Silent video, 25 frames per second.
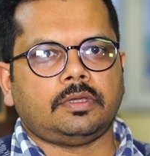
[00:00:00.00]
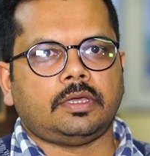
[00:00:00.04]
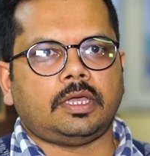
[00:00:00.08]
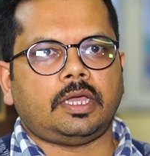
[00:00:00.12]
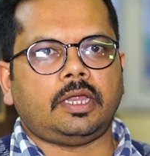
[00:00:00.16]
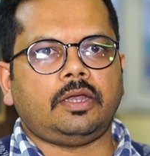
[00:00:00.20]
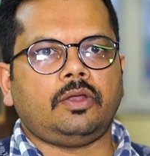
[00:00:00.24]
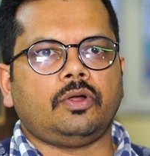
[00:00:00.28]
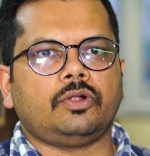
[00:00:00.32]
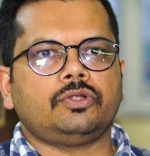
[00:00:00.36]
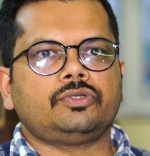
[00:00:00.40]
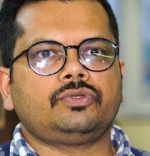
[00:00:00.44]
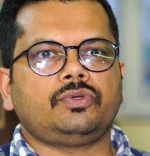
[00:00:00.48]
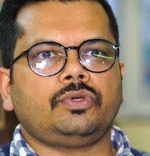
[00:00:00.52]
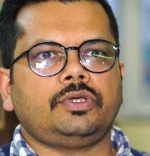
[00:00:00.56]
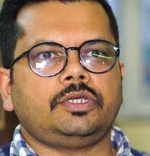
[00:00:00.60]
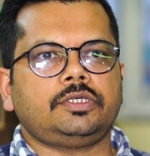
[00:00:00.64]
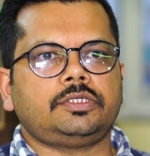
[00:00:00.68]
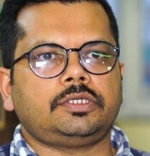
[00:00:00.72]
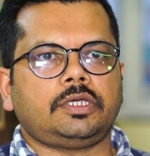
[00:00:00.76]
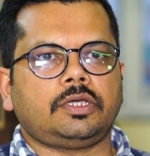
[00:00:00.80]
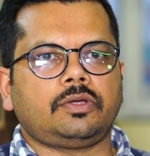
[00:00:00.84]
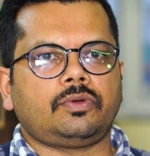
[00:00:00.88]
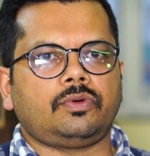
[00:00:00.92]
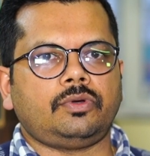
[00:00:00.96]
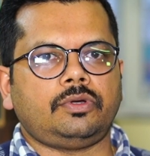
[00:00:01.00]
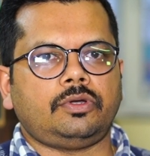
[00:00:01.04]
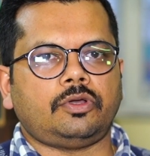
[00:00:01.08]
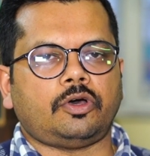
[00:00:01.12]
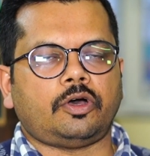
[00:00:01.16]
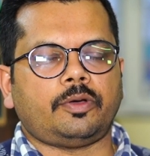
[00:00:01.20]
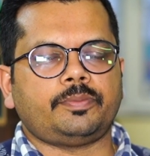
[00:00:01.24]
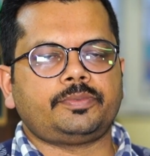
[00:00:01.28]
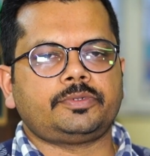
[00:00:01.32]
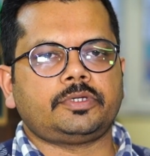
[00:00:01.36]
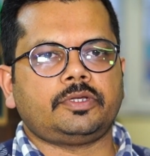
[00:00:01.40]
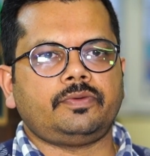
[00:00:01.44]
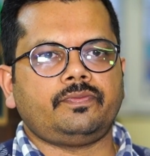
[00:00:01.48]
and also is a good
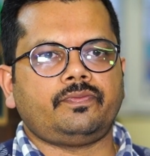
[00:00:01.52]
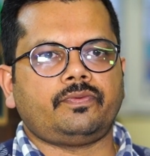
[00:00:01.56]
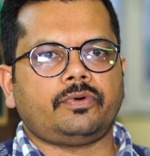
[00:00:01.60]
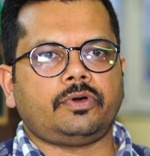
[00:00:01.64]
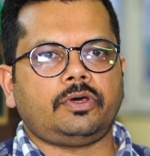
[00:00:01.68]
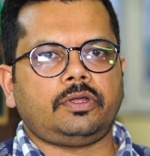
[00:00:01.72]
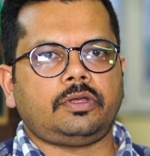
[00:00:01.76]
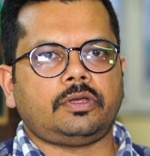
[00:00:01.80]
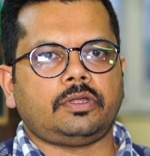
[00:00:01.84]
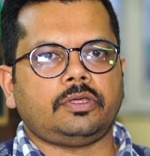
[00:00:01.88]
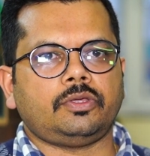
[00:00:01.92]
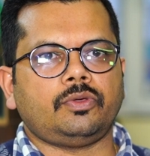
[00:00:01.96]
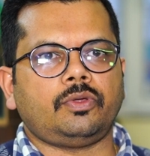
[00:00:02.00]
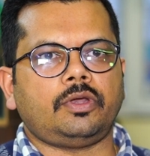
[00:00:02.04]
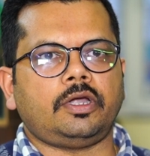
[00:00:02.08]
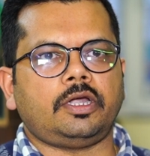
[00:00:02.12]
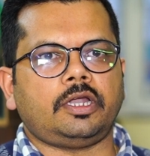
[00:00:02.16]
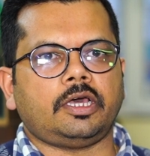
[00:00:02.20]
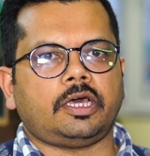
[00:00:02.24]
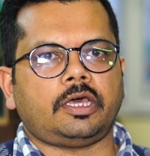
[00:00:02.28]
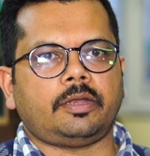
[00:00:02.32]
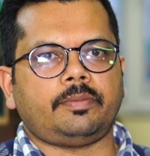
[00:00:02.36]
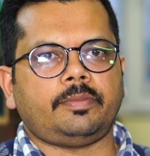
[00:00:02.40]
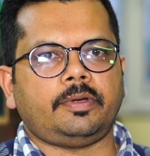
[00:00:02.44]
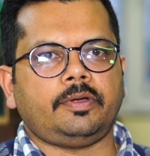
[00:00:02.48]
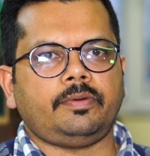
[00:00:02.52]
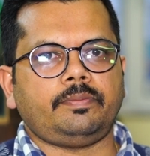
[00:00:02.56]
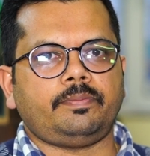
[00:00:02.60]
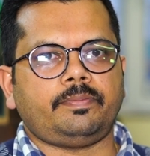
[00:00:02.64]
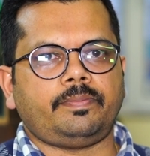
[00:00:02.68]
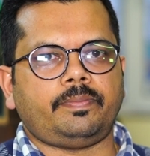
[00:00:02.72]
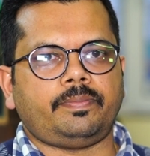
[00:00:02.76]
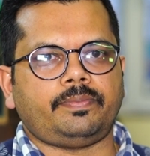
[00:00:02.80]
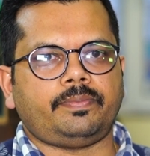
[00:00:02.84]
option for your retirement